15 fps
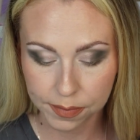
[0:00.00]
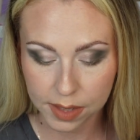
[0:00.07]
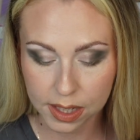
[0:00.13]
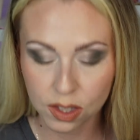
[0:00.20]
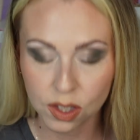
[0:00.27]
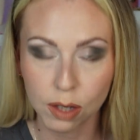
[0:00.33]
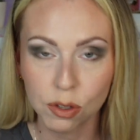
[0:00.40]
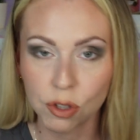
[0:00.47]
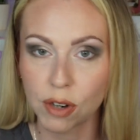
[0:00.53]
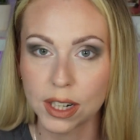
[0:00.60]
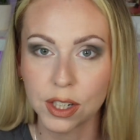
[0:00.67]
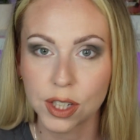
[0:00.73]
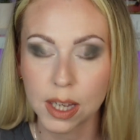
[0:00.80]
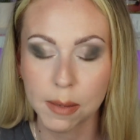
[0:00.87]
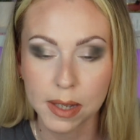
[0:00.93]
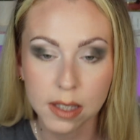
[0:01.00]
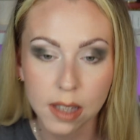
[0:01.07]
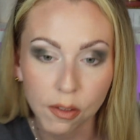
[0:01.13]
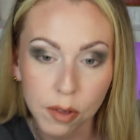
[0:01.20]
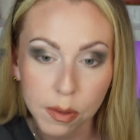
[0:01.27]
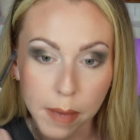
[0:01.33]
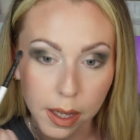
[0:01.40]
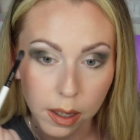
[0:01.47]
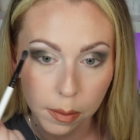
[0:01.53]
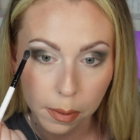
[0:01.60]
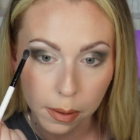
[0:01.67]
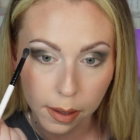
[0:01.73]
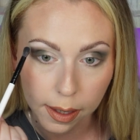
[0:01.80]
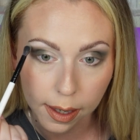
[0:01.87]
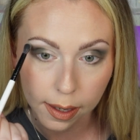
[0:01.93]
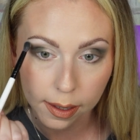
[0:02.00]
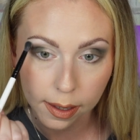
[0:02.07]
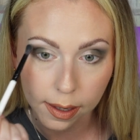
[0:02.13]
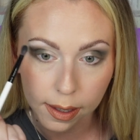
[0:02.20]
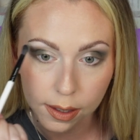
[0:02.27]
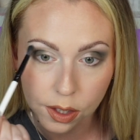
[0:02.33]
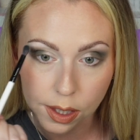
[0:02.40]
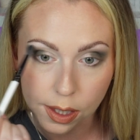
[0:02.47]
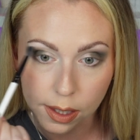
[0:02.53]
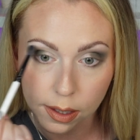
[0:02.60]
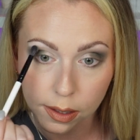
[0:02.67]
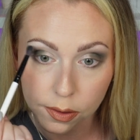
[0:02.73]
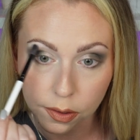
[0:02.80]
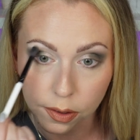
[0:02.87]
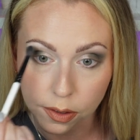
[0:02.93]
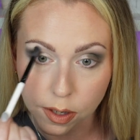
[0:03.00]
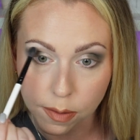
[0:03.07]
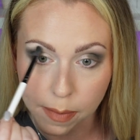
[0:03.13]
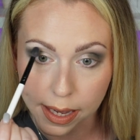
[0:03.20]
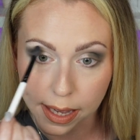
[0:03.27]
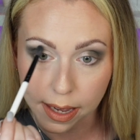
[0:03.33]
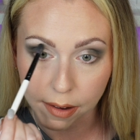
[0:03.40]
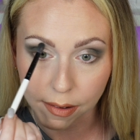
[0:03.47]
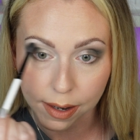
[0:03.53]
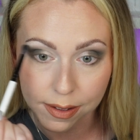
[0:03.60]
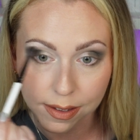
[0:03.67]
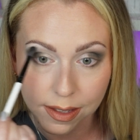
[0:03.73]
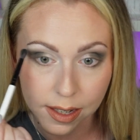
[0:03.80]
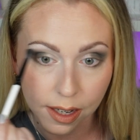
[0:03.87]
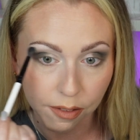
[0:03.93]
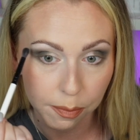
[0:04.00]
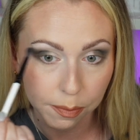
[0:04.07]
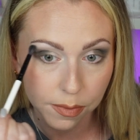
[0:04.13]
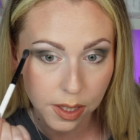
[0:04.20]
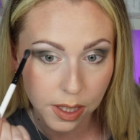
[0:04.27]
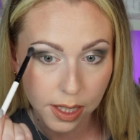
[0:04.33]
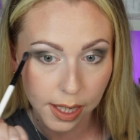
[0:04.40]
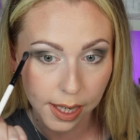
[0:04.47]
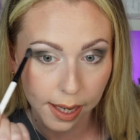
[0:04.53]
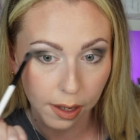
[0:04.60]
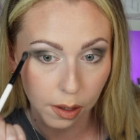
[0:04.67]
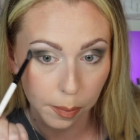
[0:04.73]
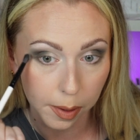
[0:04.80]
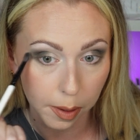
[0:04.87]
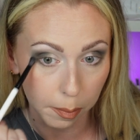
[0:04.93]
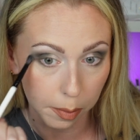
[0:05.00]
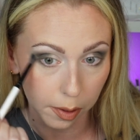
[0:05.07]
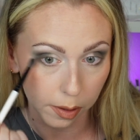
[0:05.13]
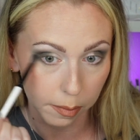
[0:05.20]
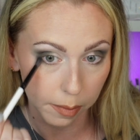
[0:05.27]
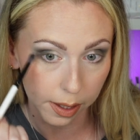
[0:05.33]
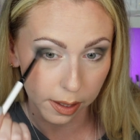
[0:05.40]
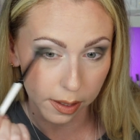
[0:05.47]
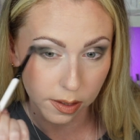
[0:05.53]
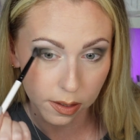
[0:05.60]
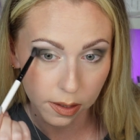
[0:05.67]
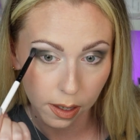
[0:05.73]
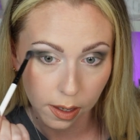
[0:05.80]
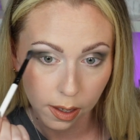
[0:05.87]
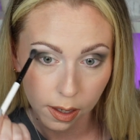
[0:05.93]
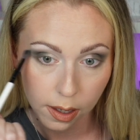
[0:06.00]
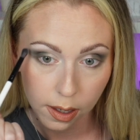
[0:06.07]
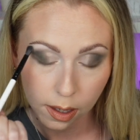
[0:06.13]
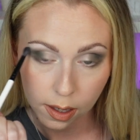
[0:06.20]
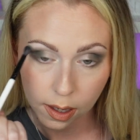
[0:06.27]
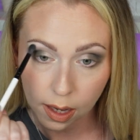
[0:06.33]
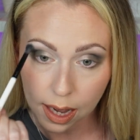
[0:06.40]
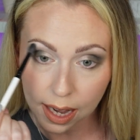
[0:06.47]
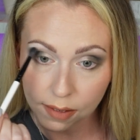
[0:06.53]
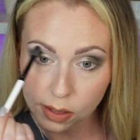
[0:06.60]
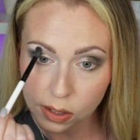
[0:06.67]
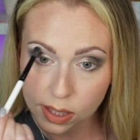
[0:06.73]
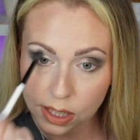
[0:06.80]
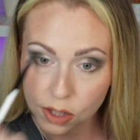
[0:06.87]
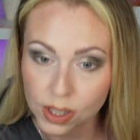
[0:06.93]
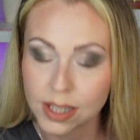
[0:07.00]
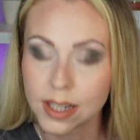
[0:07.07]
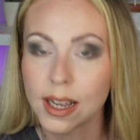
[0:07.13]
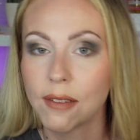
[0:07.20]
It's so strange seeing myself with makeup on again and actually sorted my hair out instead of sticking it up in a bun, because I've looked interesting.